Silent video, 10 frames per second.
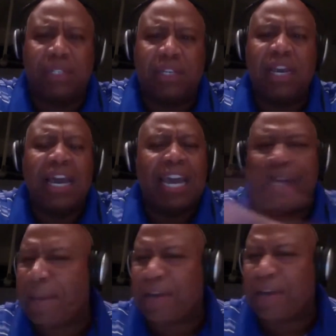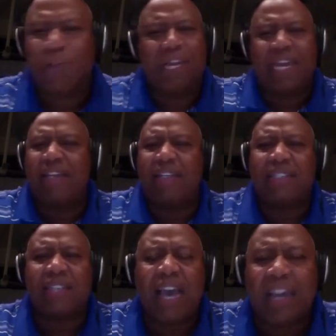I hate to pick on ladies.
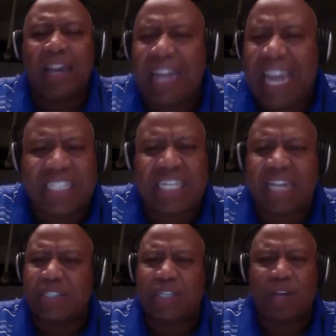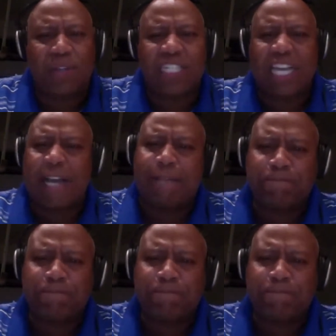I hear ladies say this all the time.